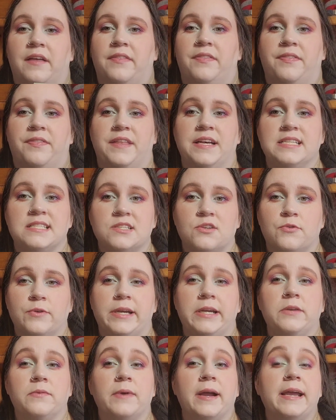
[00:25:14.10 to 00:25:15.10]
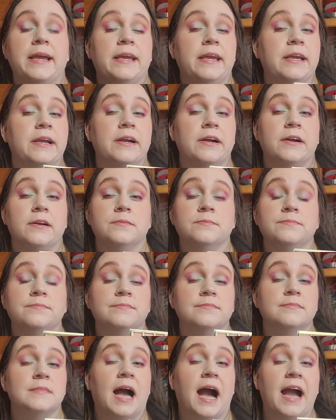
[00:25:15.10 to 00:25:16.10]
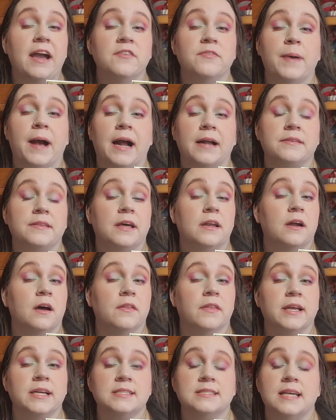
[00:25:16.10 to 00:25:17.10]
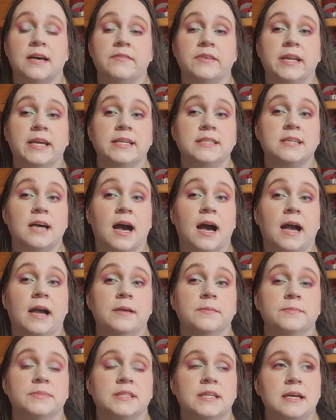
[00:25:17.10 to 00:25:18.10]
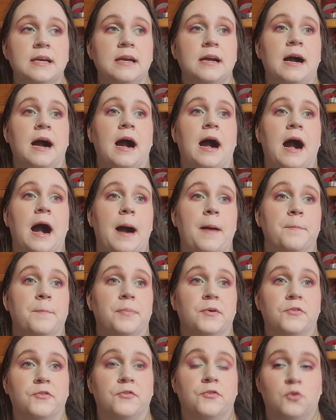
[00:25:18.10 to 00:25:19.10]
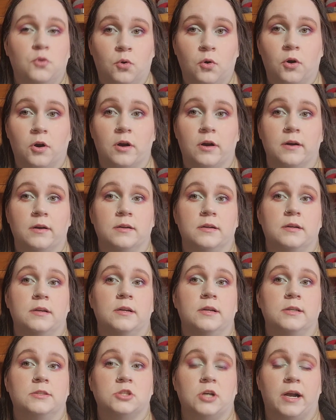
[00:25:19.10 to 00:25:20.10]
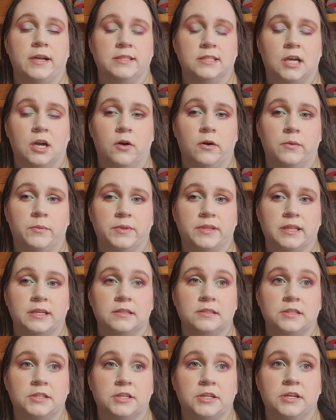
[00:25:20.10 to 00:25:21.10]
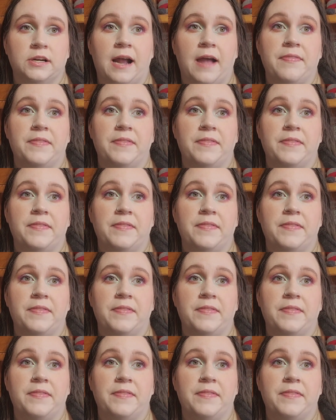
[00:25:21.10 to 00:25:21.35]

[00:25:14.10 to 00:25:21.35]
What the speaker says: This green right here, I have packed that on, like, 7-8 times before trying to go in with the glitter.